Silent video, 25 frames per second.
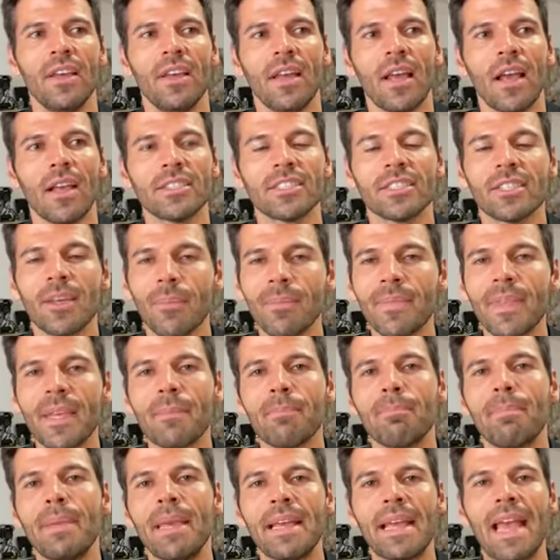something
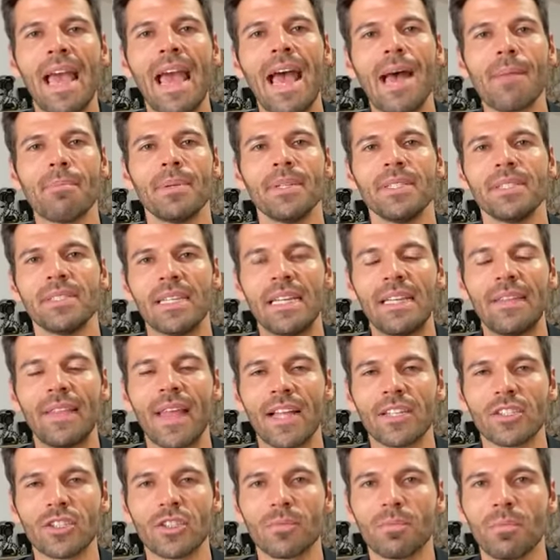big happens in that
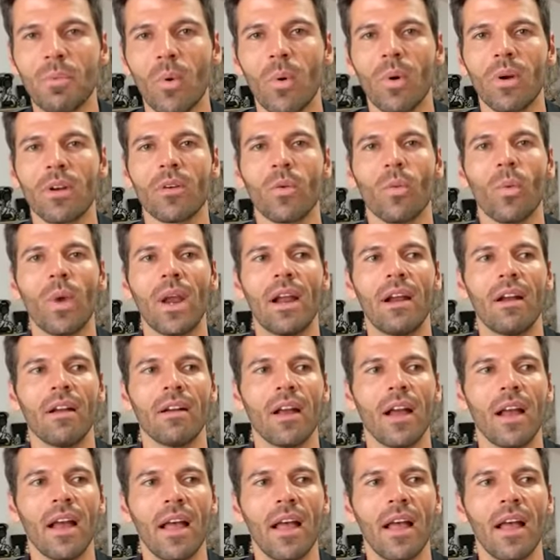sport where